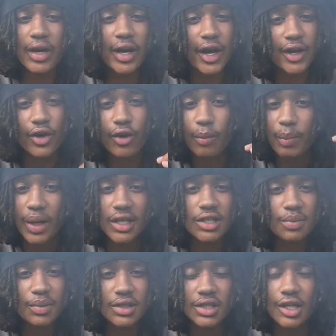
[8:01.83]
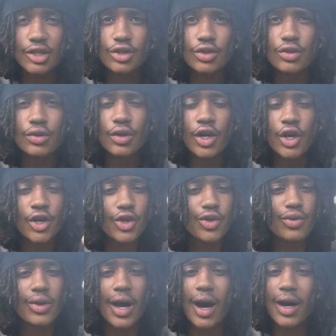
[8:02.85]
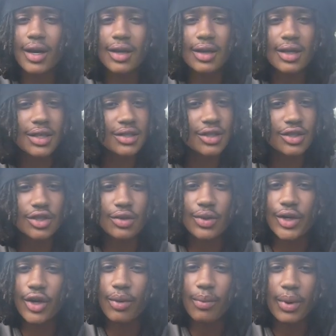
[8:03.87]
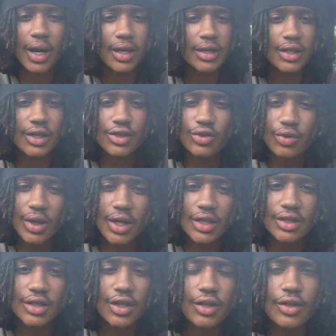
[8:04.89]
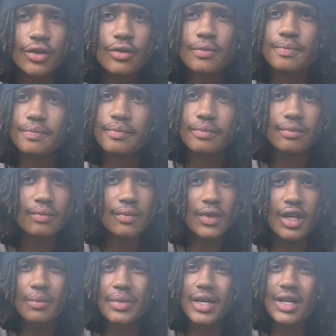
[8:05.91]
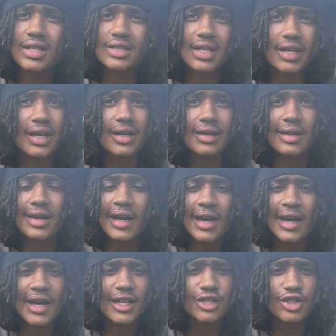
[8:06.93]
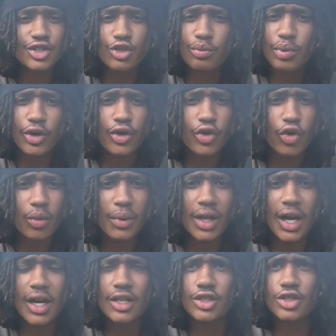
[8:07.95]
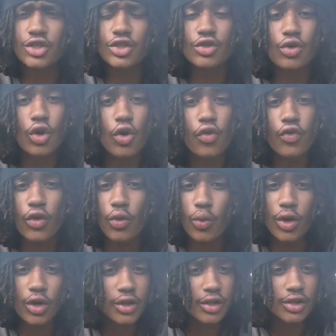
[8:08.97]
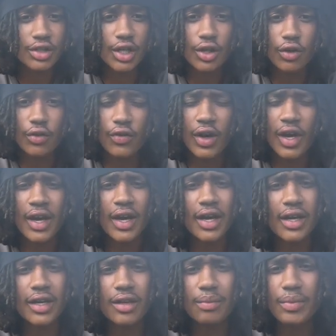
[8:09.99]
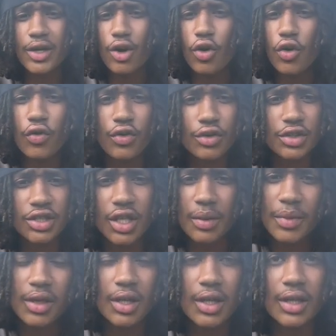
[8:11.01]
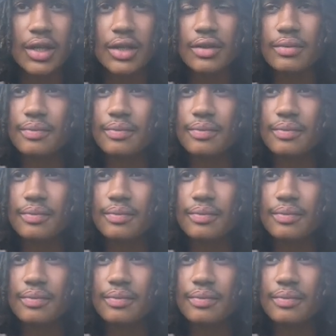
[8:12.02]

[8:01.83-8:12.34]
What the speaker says: at your best potential, you gotta listen to when your body needs rest, yo. Because again, it's super normalized to overwork yourself and be overstimulated,